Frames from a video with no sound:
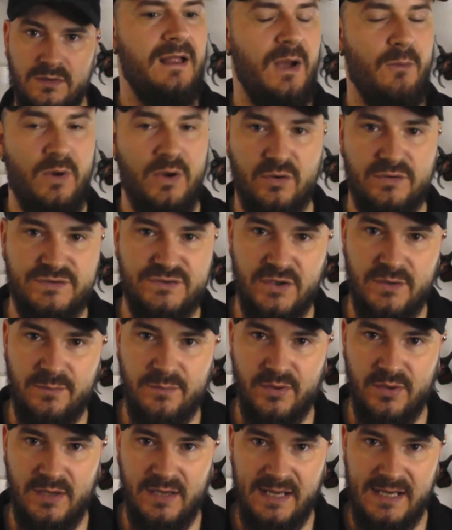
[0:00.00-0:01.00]
I will also
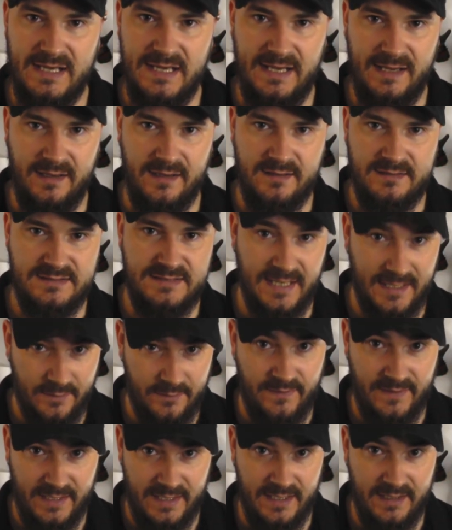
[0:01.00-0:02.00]
put a link
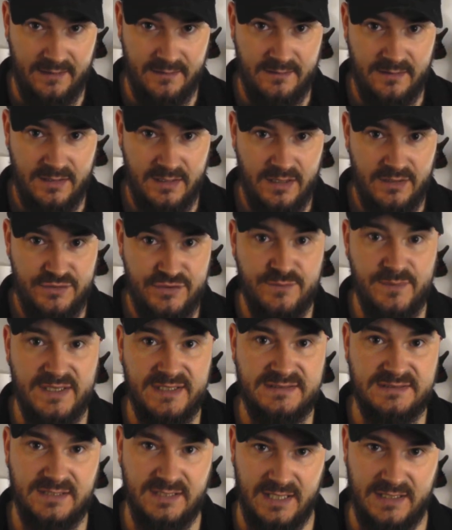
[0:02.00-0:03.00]
down there to
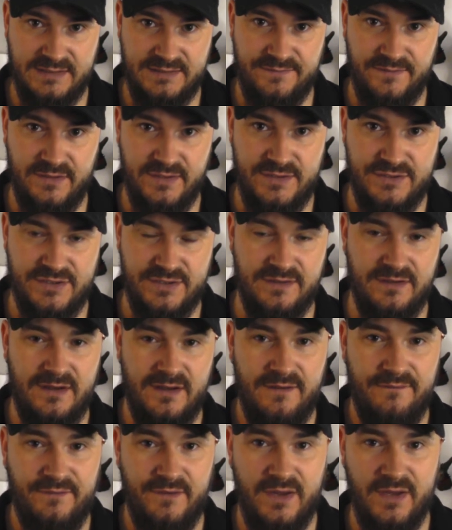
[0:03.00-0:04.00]
my slice version
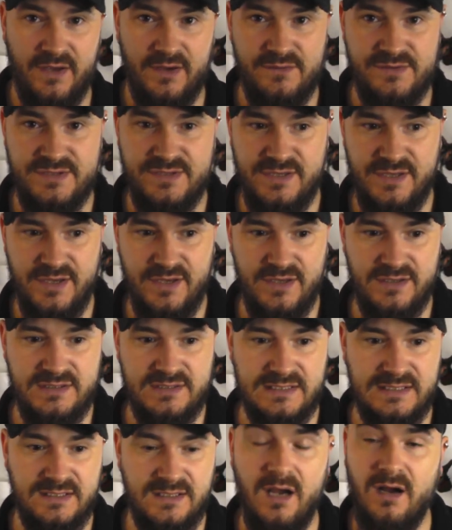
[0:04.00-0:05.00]
for those
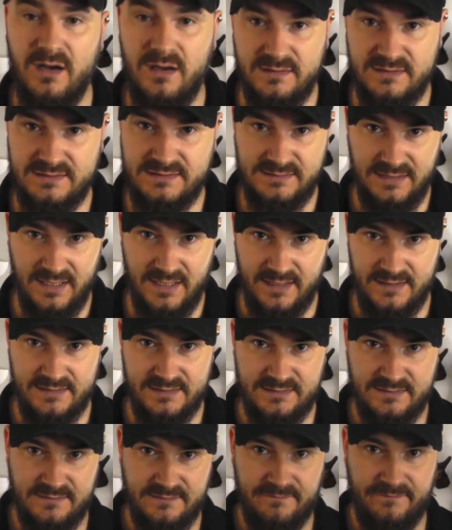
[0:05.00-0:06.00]
that can't
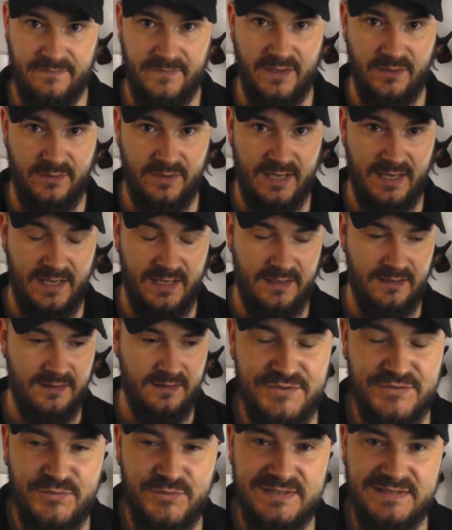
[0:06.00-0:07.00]
slice. Okay,
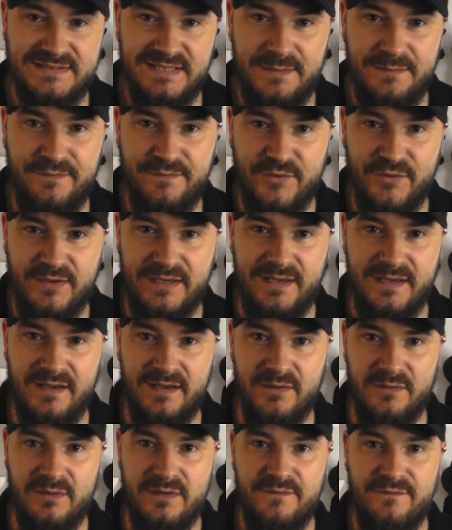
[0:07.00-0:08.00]
I just want to say before I
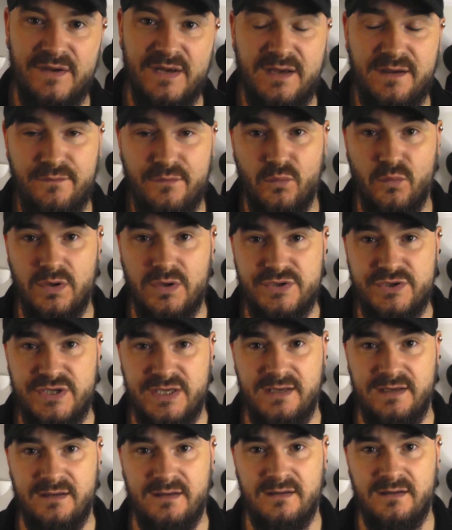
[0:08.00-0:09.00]
go, thank you for
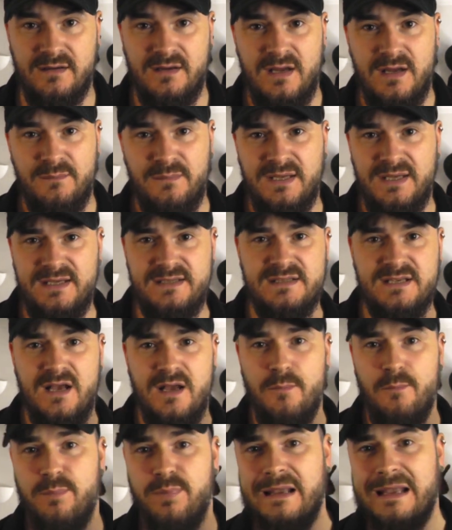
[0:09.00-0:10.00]
watching. Please
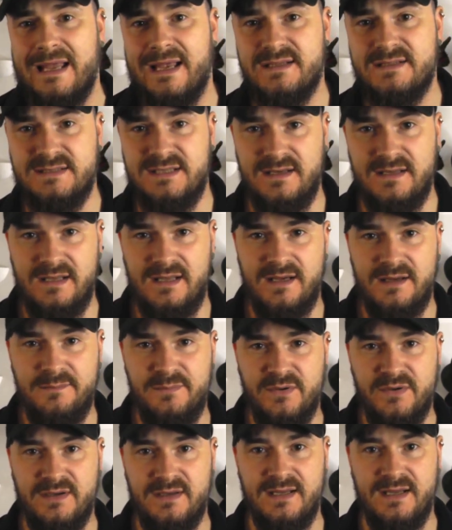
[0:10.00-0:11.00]
blast that
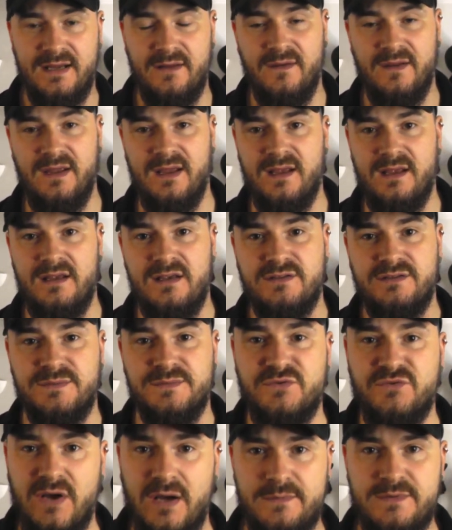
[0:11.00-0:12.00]
like button down there.
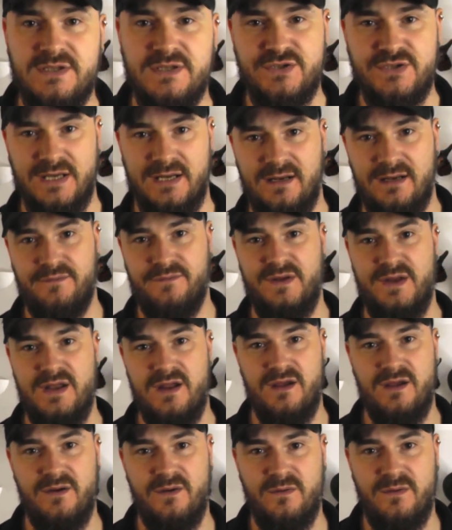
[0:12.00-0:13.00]
Subscribe to the channel if you're
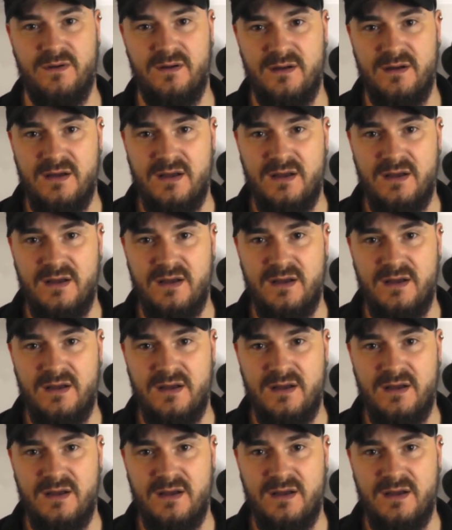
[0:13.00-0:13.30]
new.